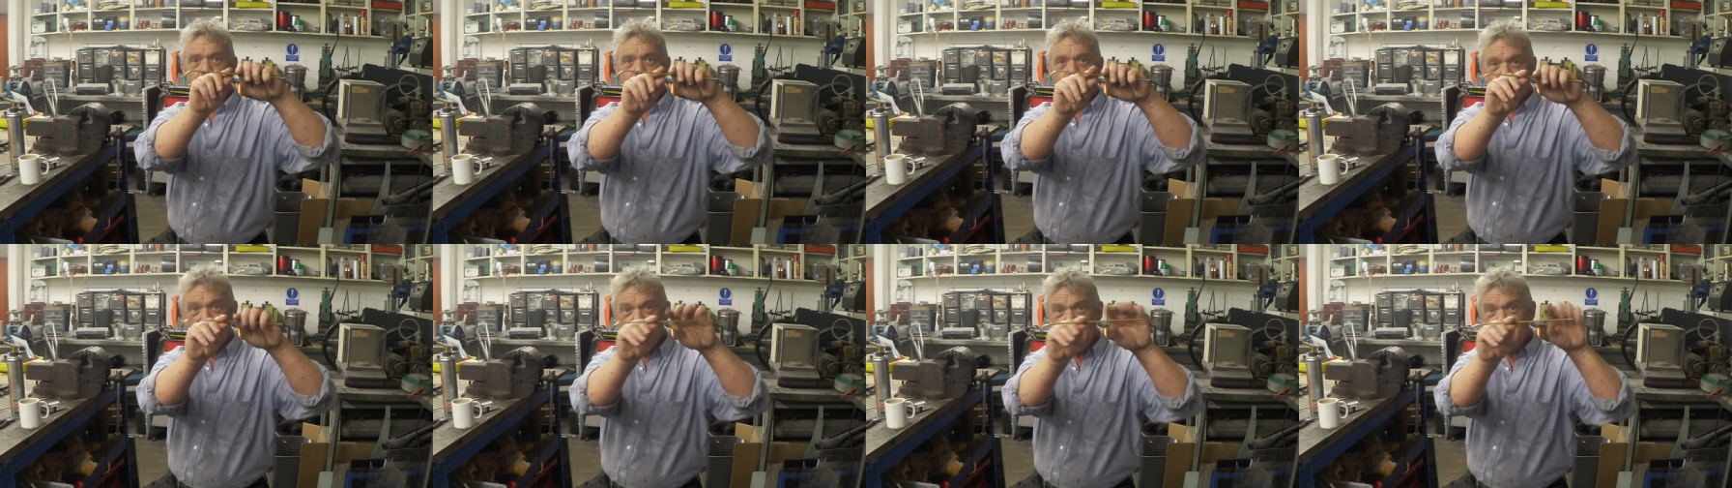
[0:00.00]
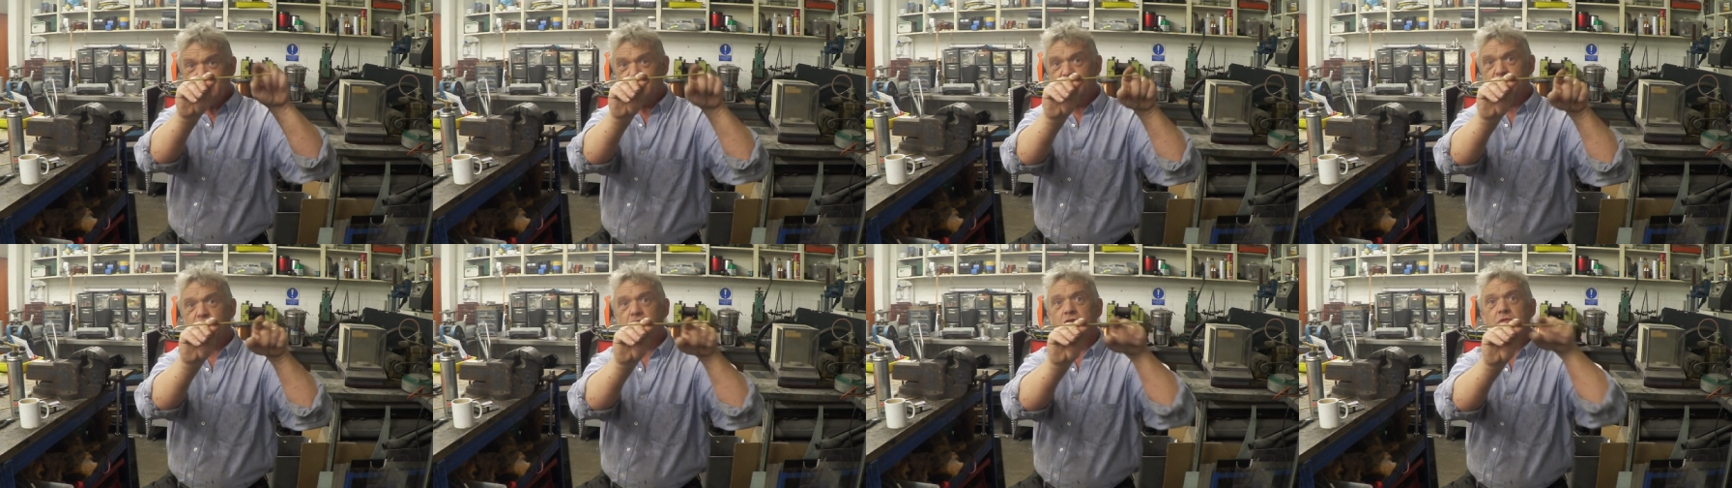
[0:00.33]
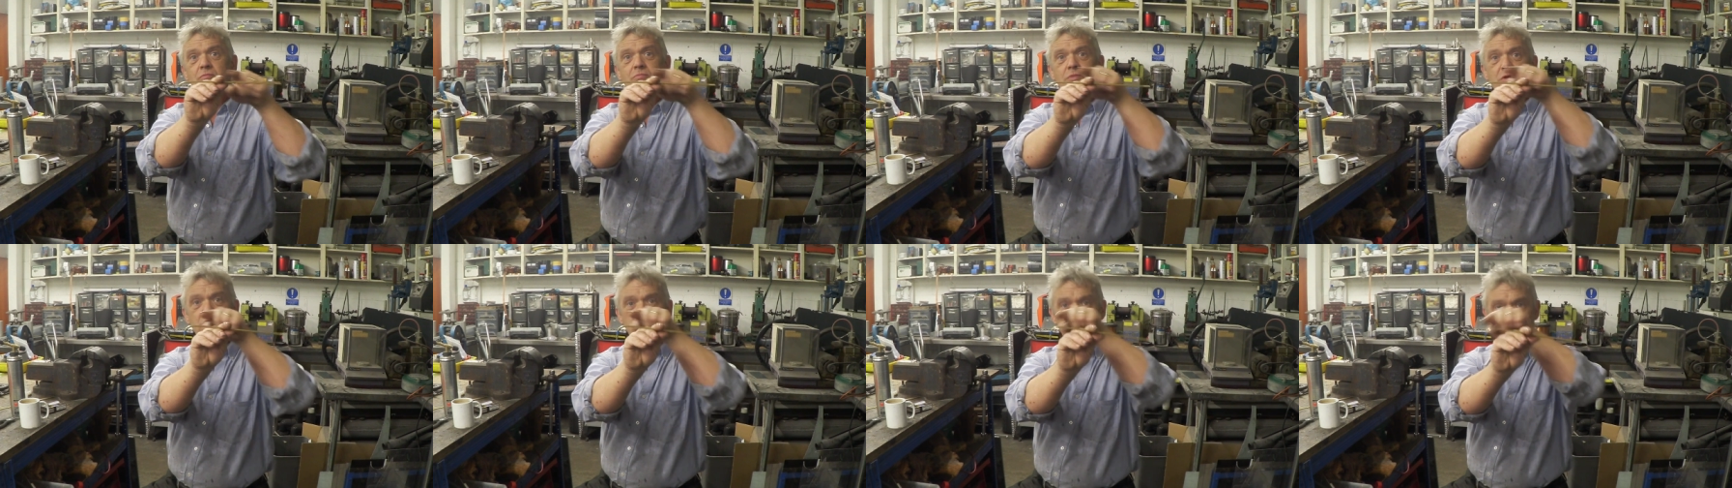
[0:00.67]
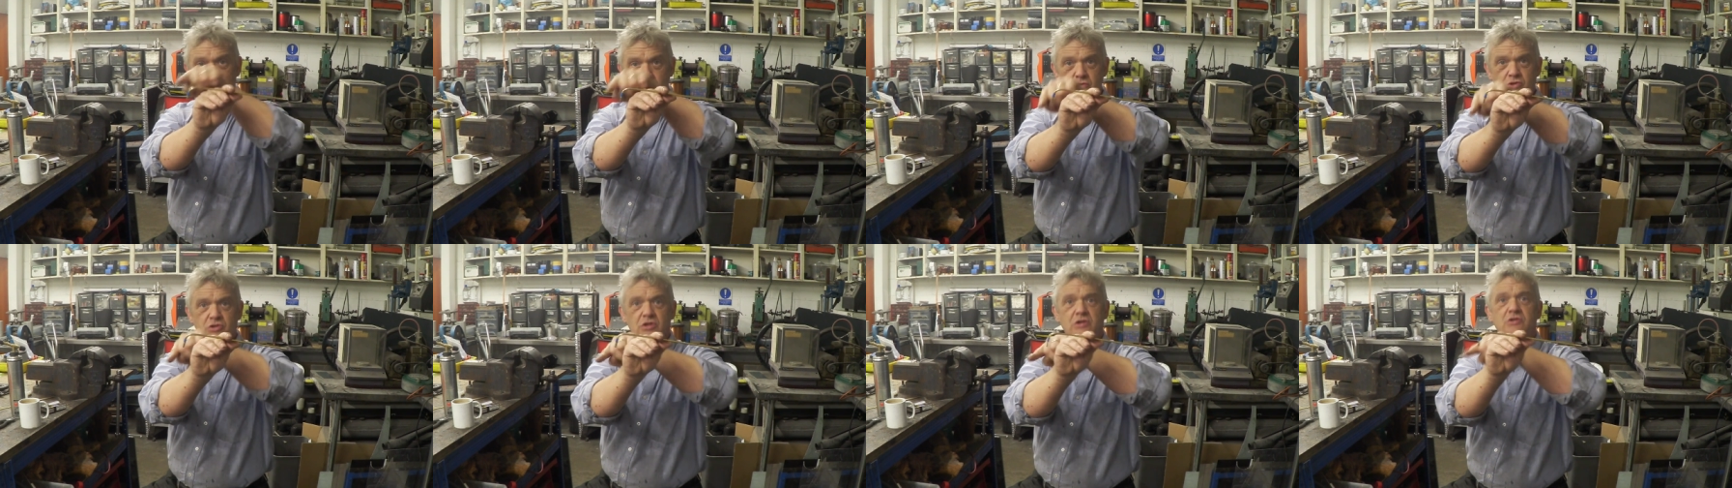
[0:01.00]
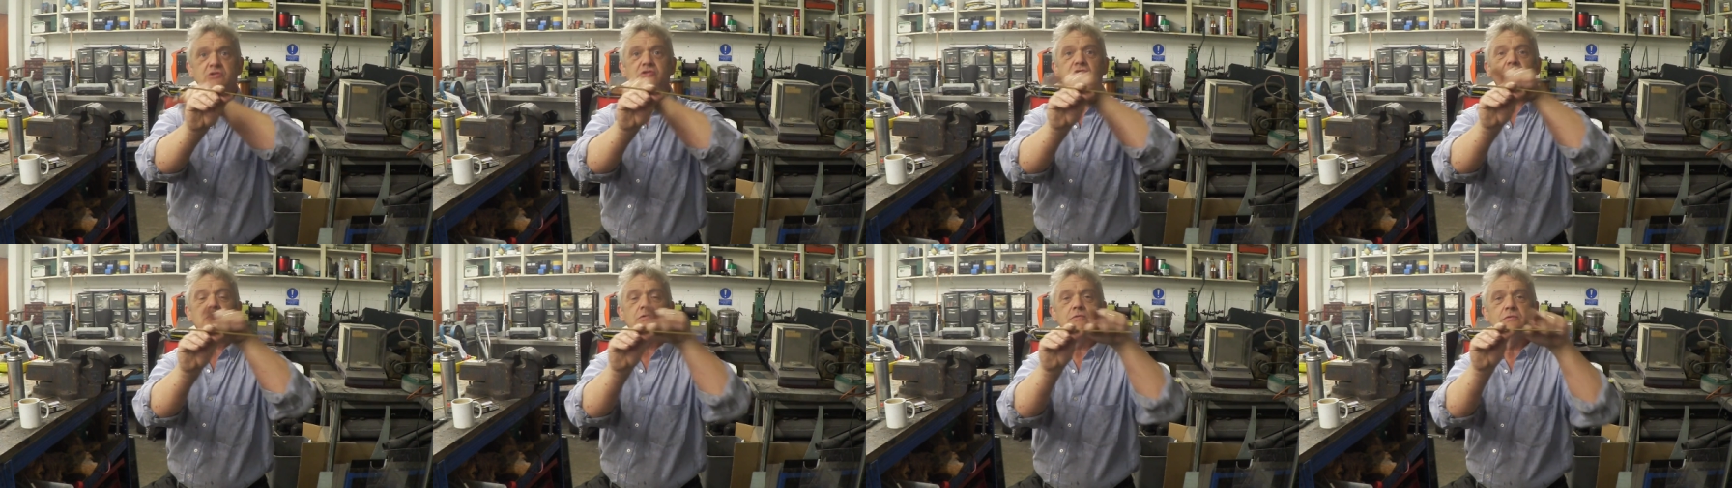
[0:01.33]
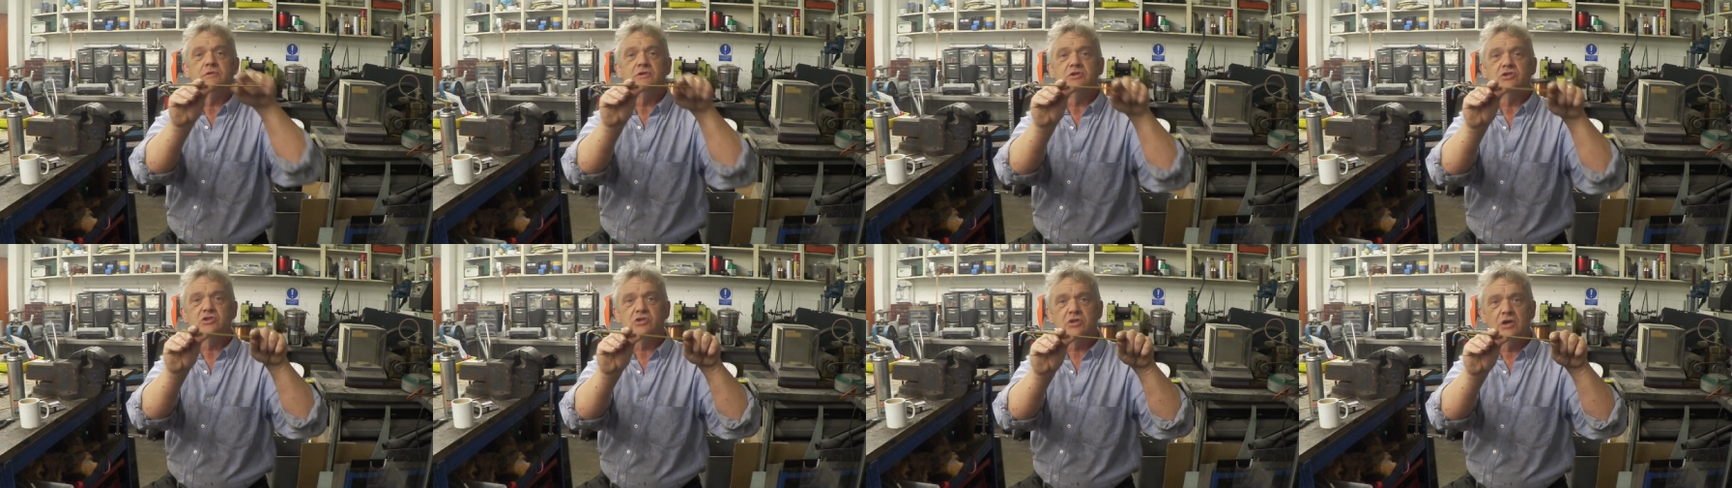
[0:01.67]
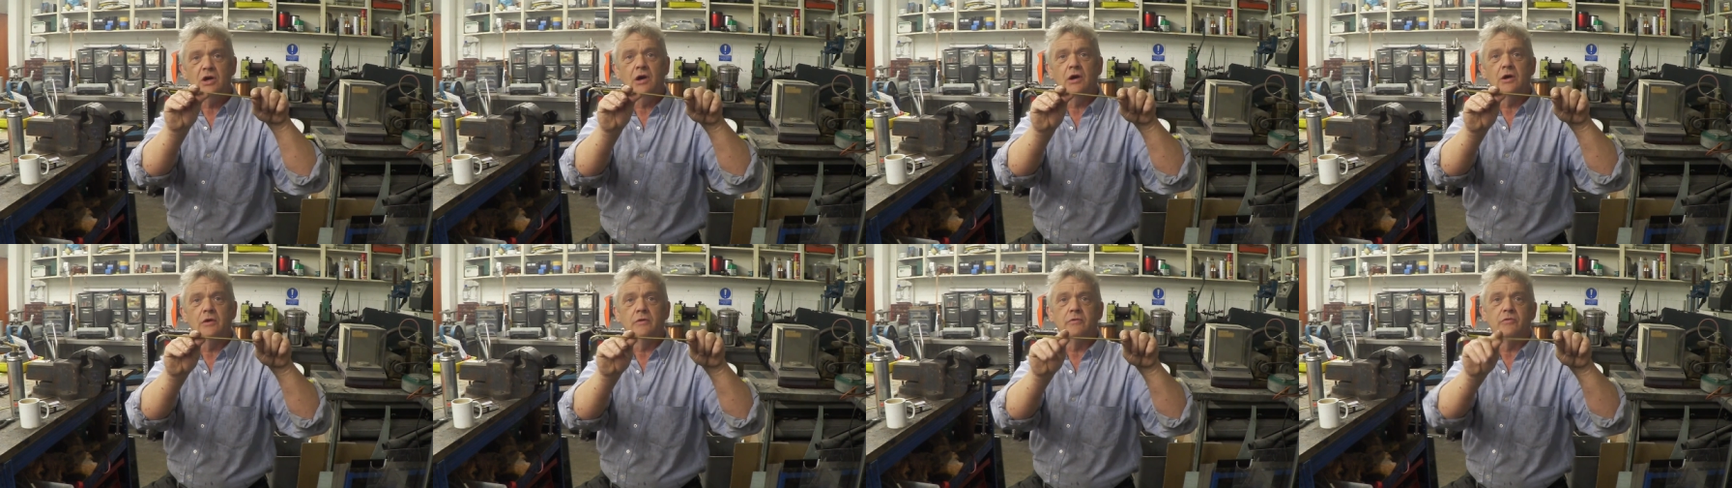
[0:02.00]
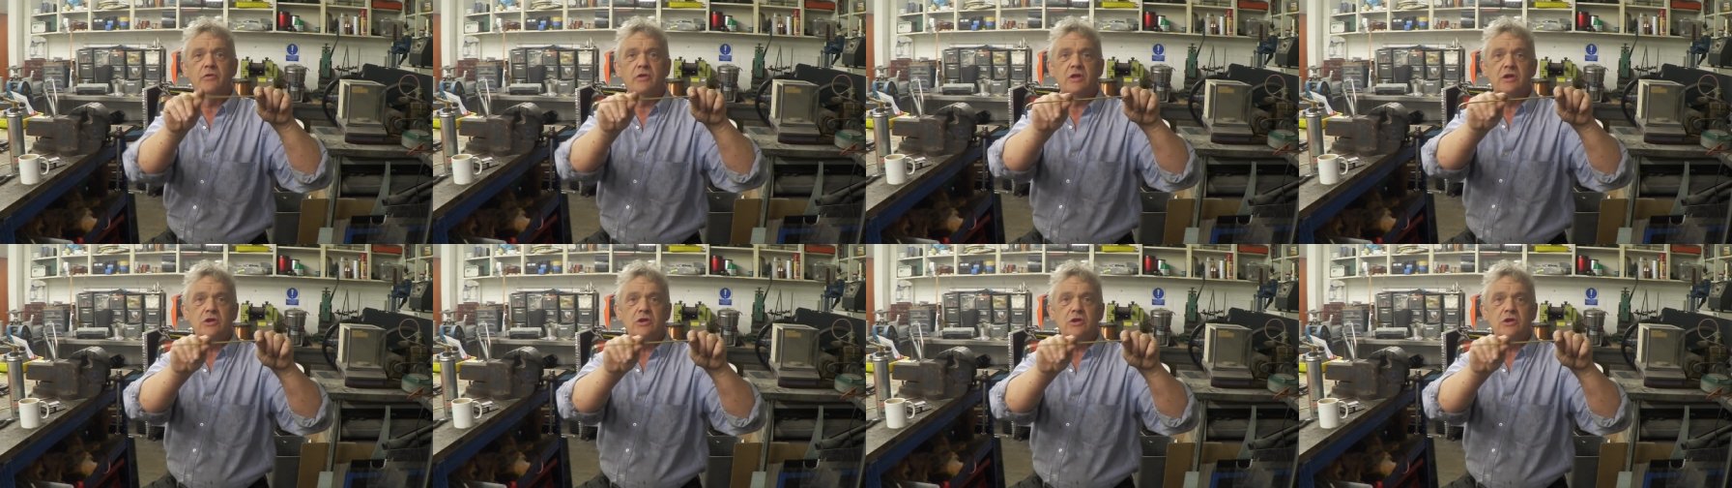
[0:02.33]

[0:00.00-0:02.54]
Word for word: This can be used as the return,